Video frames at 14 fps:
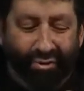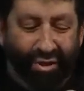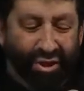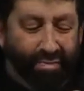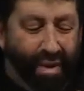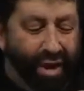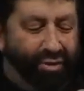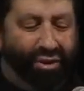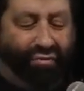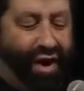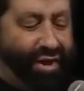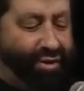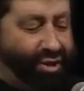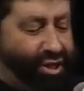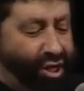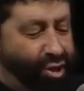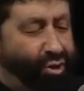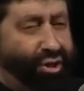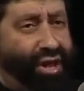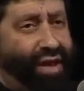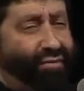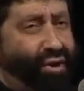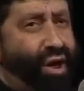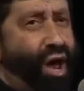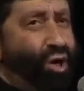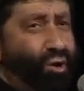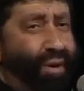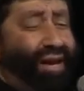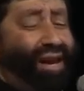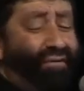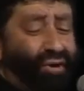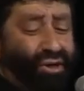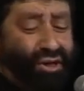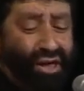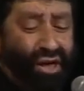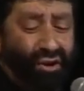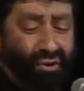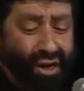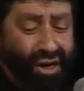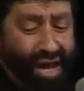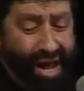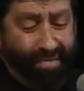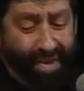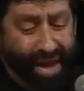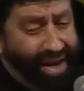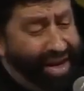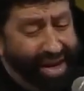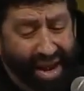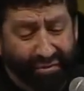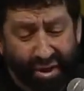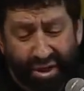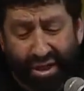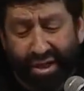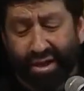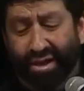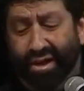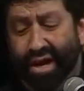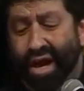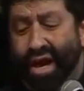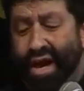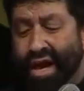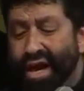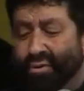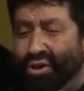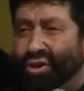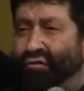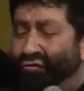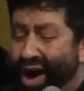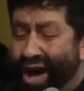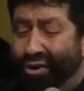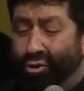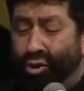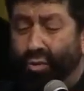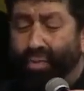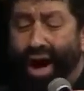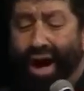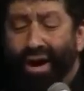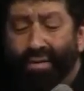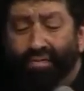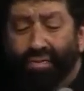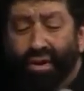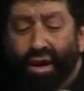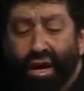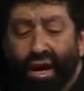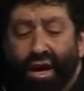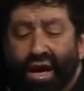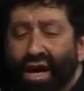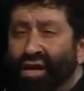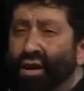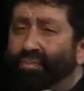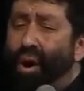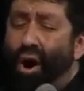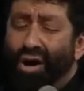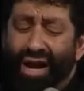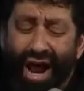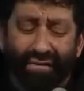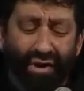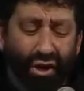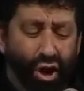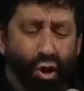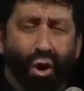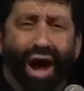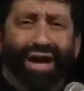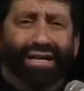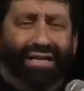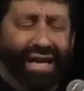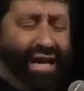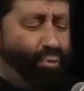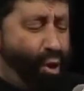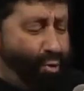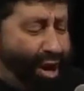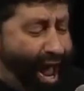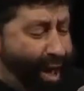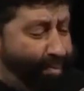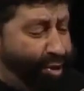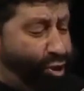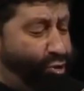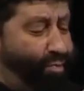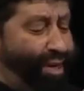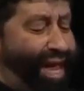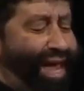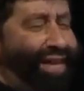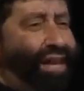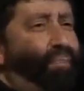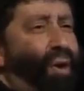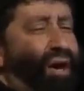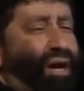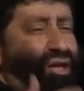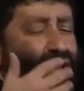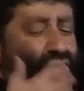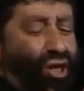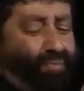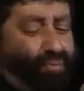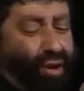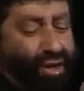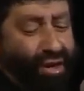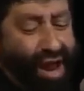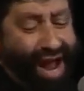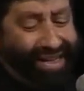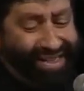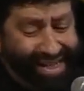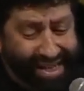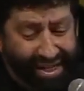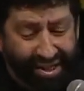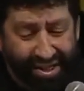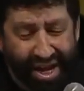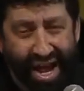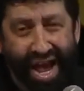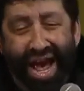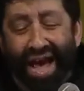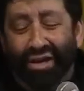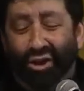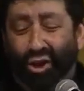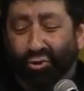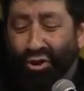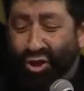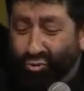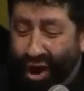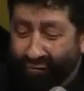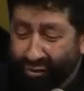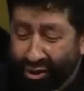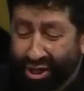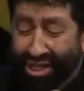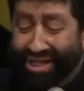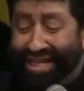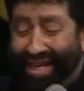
to his mother. His father said, You will never, you may never see her again, and he never did. It was the final goodbye. He departed having no idea what would happen to him. He ended up on a ship with Nazis and Jewish refugees